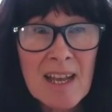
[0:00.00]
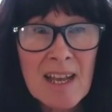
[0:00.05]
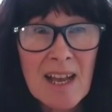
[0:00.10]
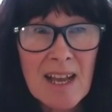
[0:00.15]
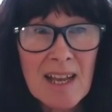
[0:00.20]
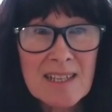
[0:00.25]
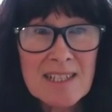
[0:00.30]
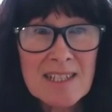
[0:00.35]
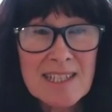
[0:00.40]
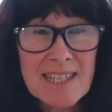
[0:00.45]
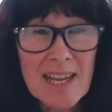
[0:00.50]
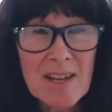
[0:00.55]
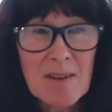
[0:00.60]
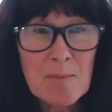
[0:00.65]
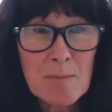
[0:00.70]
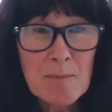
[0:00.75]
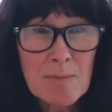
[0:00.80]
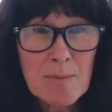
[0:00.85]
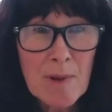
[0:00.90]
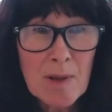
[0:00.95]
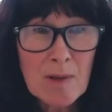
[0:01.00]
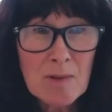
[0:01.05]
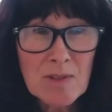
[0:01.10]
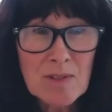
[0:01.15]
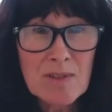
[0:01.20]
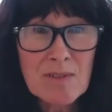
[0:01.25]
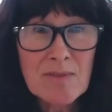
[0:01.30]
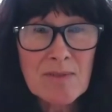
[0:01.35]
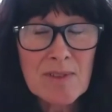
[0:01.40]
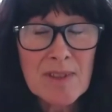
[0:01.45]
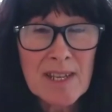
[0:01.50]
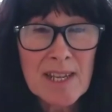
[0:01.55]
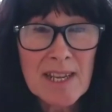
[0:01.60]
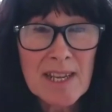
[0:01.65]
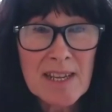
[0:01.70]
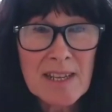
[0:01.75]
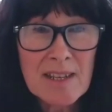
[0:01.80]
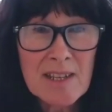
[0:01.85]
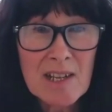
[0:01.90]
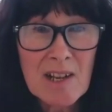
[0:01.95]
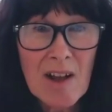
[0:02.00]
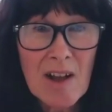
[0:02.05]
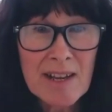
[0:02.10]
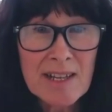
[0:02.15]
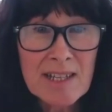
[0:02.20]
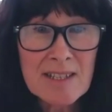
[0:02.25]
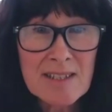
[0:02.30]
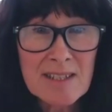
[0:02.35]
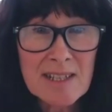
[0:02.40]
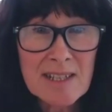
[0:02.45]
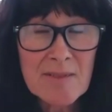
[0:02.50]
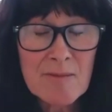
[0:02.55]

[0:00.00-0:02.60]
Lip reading: As I say, most of the guidance